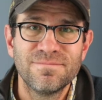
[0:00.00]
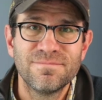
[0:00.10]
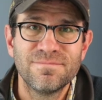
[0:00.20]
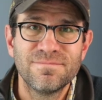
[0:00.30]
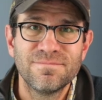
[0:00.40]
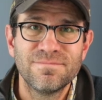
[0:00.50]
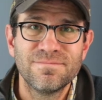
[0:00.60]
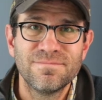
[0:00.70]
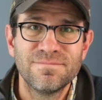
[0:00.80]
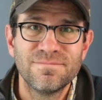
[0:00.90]

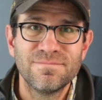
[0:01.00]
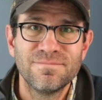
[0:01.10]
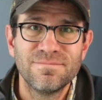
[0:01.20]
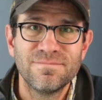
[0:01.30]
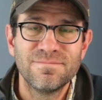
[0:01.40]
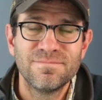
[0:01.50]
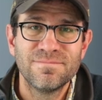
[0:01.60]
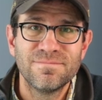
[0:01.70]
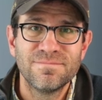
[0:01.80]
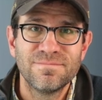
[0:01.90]

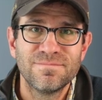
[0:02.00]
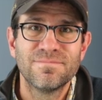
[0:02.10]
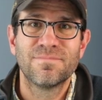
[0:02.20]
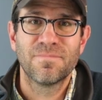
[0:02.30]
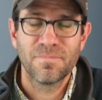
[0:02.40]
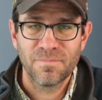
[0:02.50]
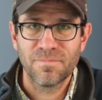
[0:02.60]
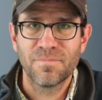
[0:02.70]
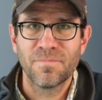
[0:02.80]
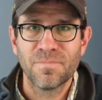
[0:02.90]

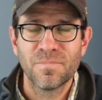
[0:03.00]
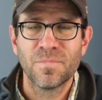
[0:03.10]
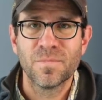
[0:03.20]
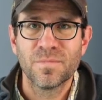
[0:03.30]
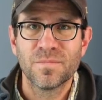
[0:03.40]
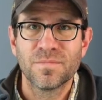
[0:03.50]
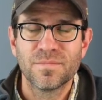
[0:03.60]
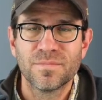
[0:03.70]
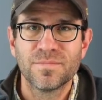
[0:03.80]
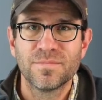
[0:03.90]

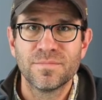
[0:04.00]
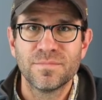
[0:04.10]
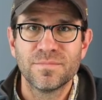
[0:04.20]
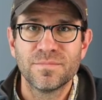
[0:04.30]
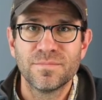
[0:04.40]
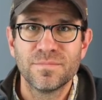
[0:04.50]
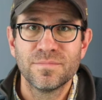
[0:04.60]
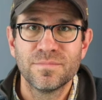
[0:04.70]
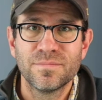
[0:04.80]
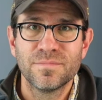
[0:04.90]

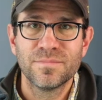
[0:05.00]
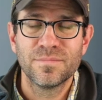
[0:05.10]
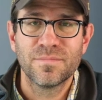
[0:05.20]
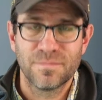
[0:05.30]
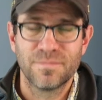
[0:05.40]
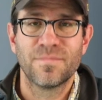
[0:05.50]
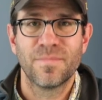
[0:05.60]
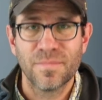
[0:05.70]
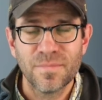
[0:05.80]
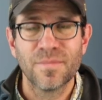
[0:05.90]
This person isn't speaking.